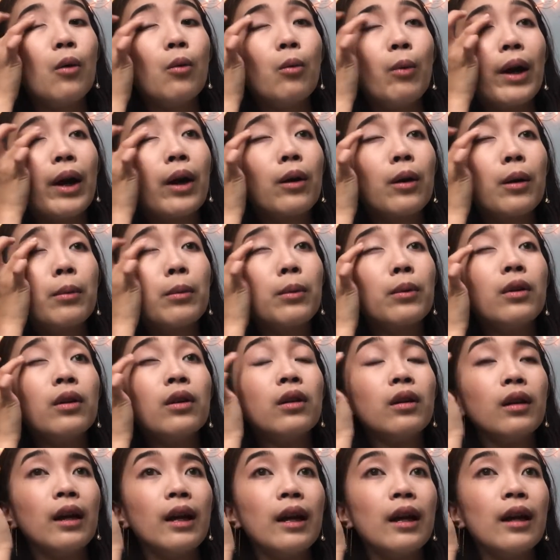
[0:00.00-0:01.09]

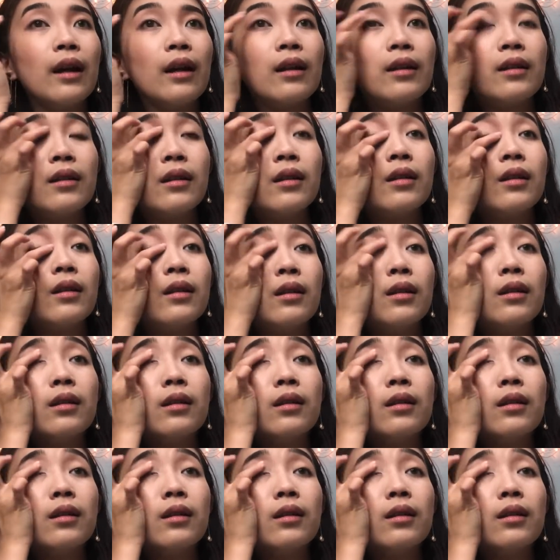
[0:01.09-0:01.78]
wearable and,